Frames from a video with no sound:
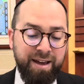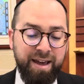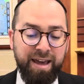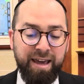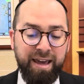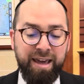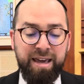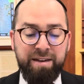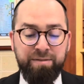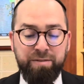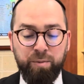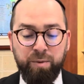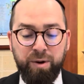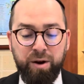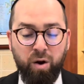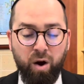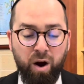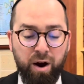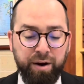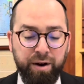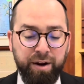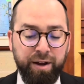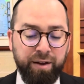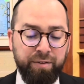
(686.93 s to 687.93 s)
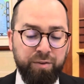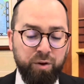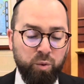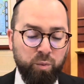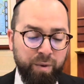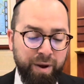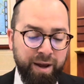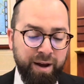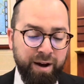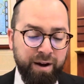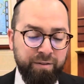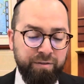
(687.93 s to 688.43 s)
even regarding the
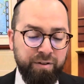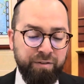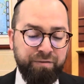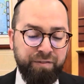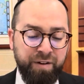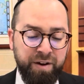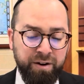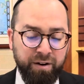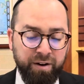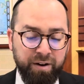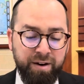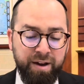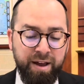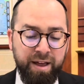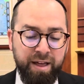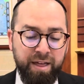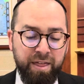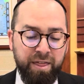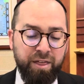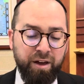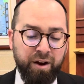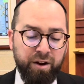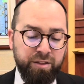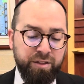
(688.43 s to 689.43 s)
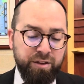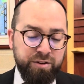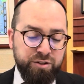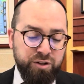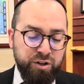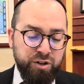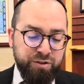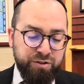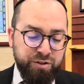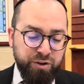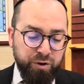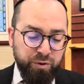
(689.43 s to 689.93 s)
ring of a finger,
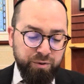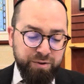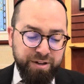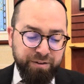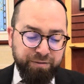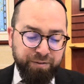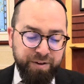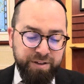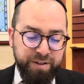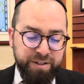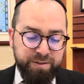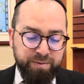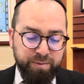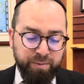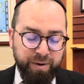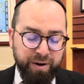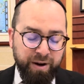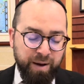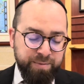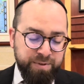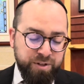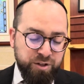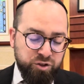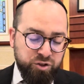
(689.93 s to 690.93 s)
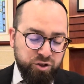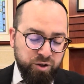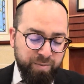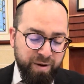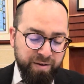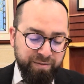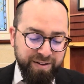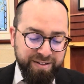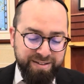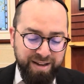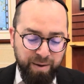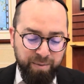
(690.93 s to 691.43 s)
there's no difference when it comes to Tumah.
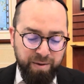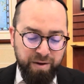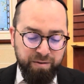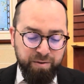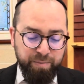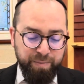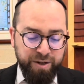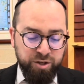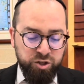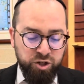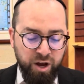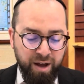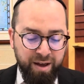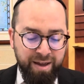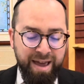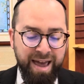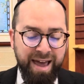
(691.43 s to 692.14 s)
But now we have a Mishnah.